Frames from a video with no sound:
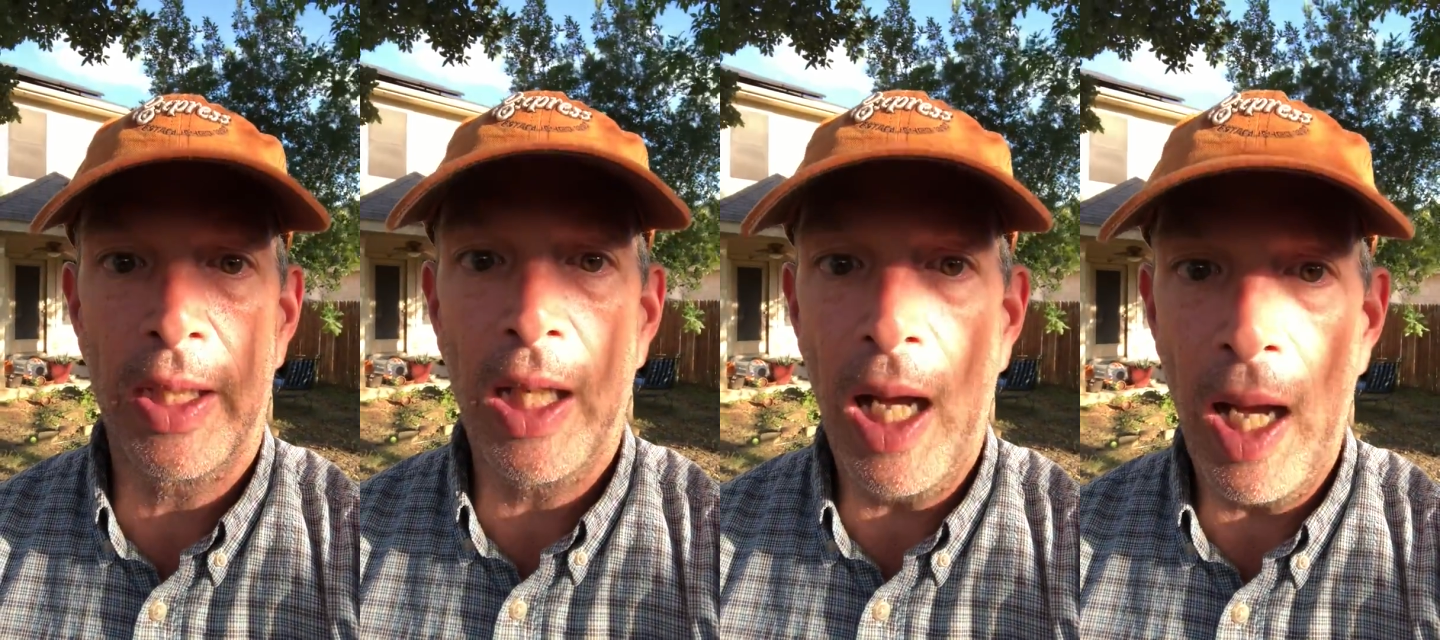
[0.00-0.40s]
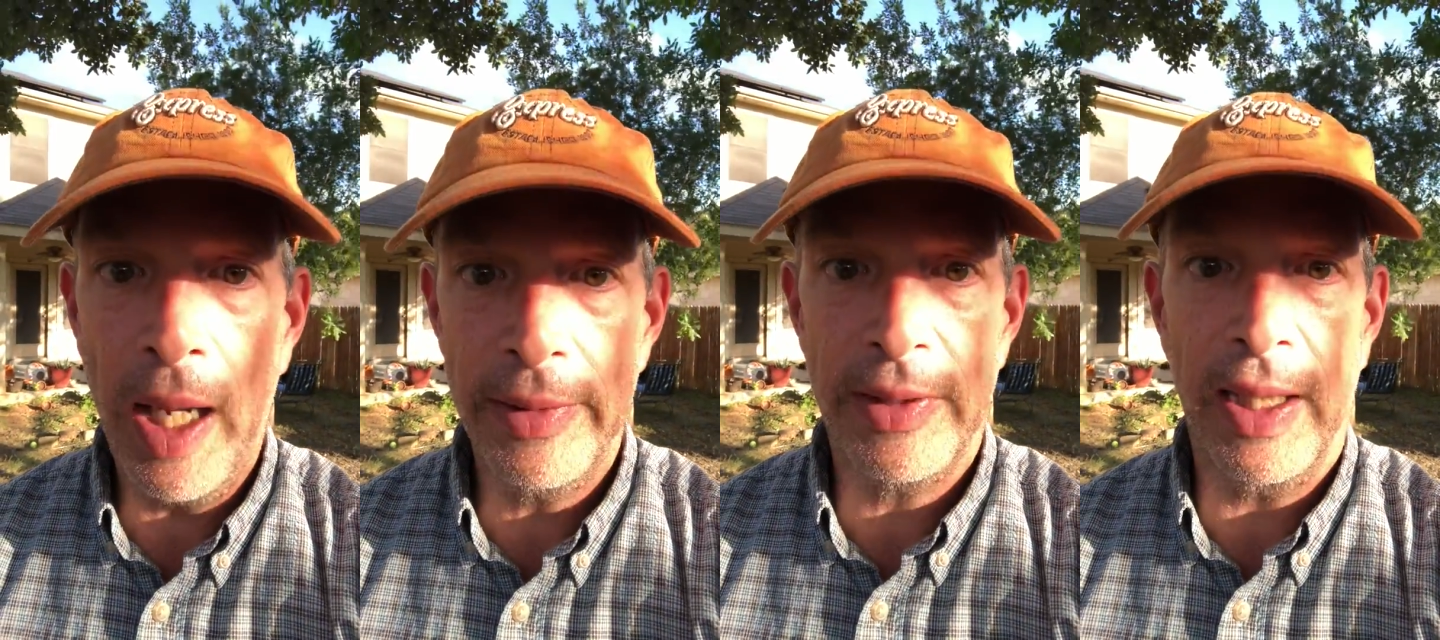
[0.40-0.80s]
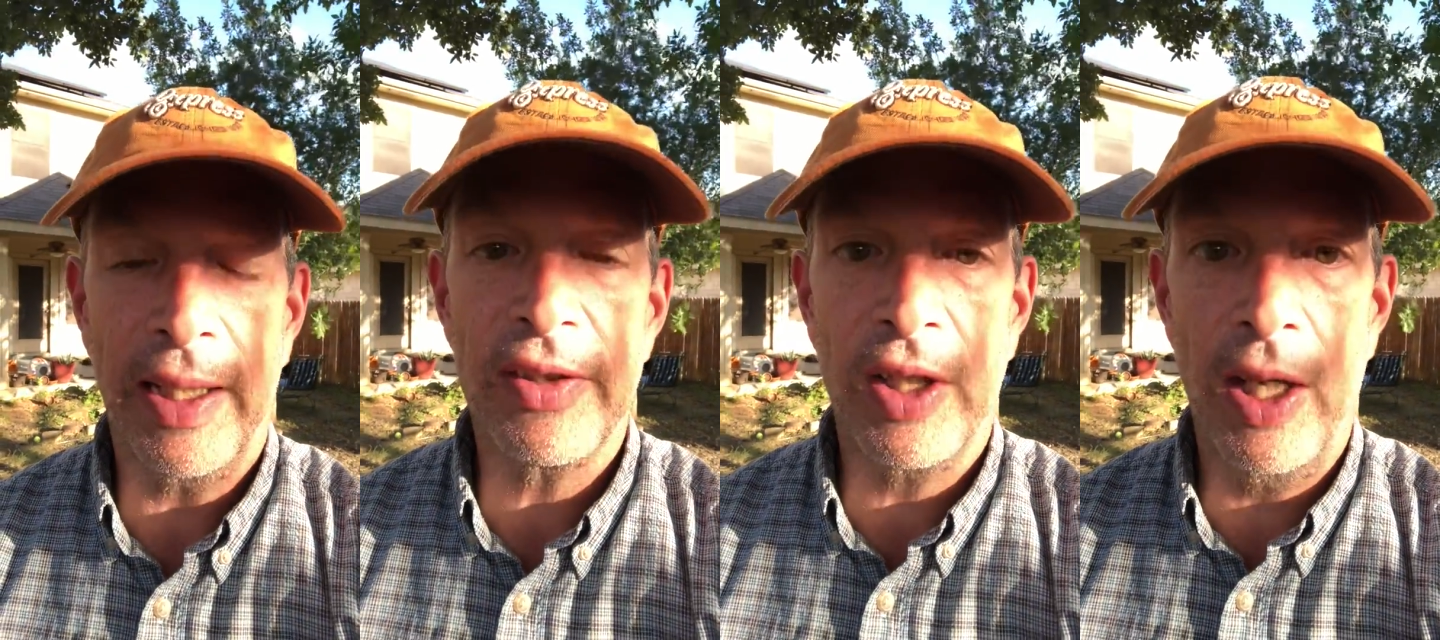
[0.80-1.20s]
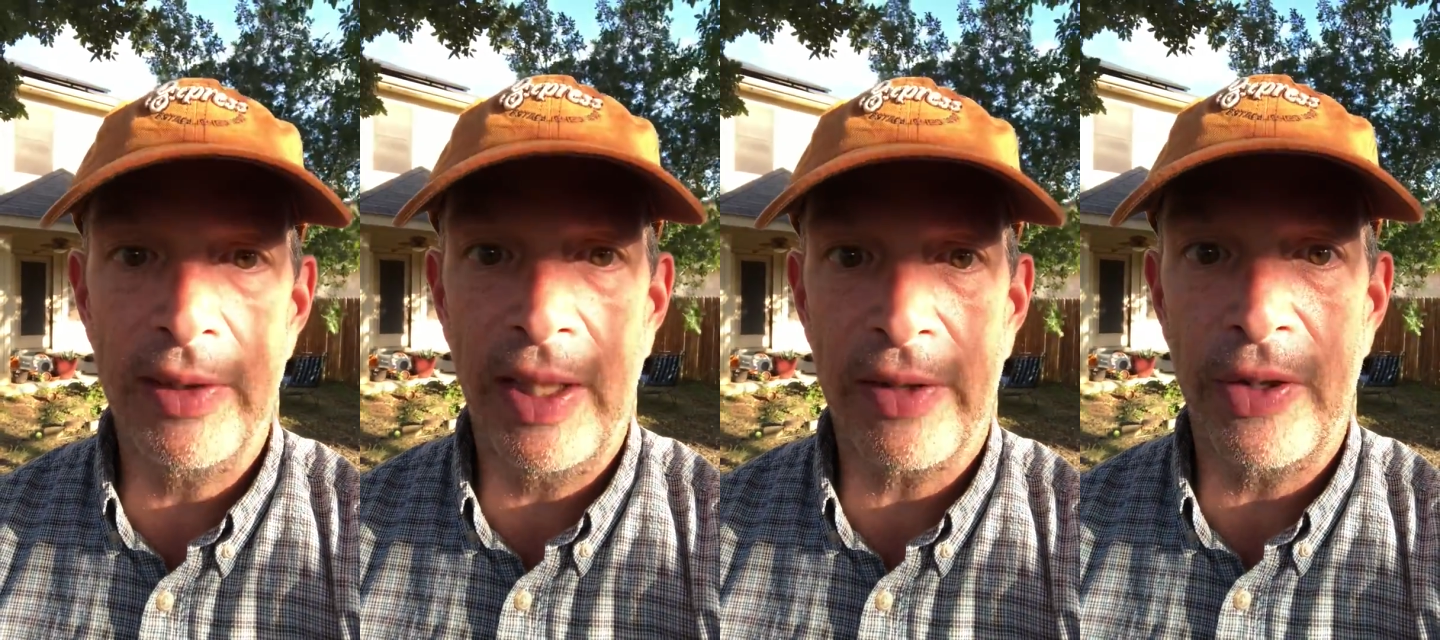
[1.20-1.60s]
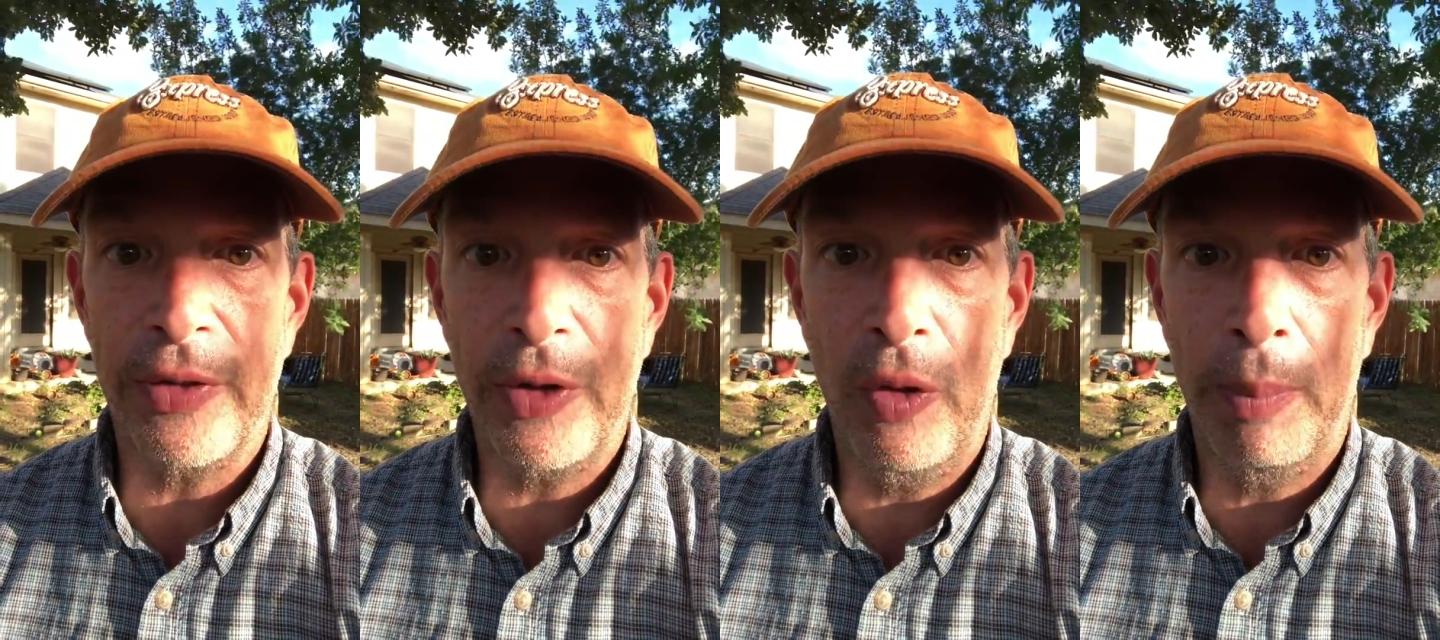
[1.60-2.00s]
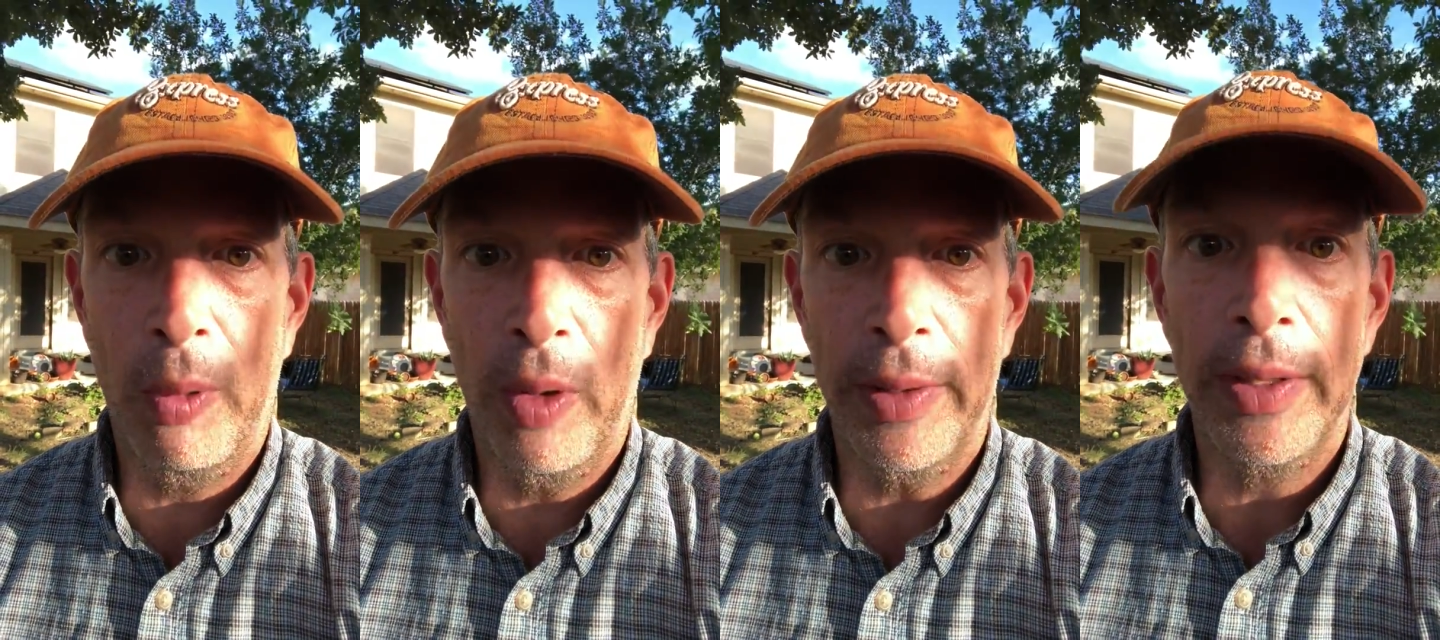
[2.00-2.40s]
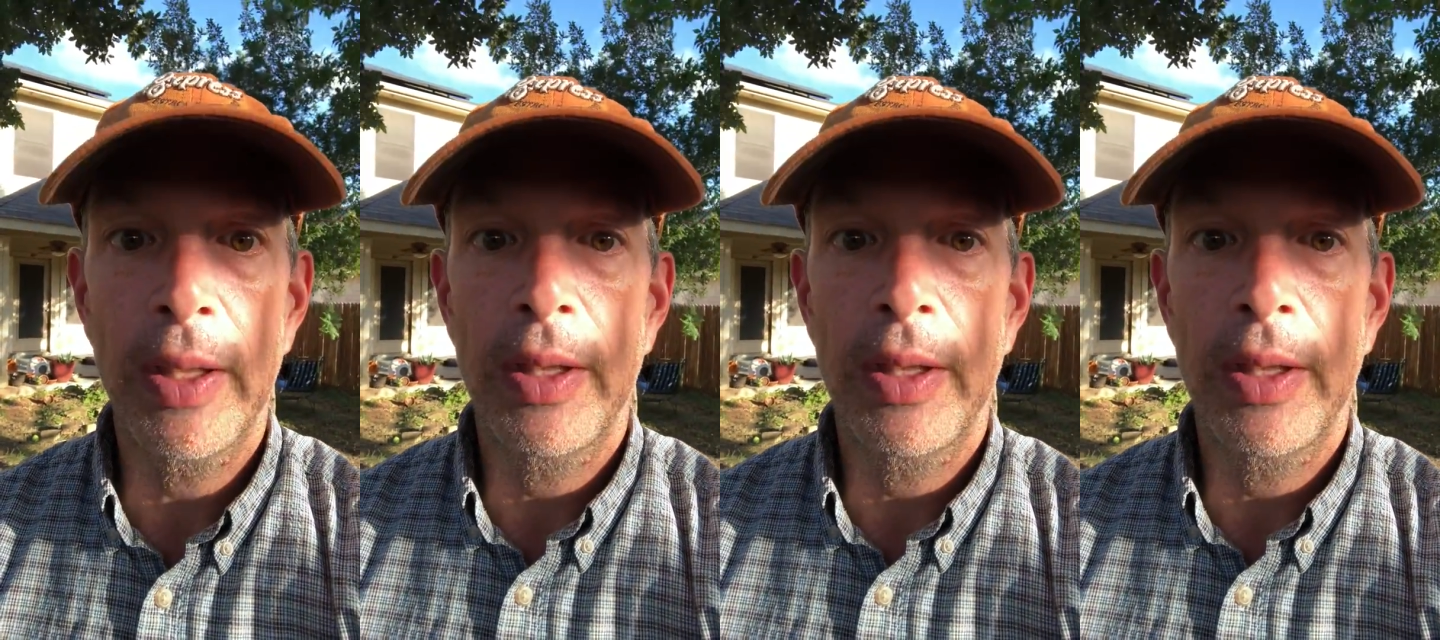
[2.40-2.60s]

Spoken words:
context. Context is so important.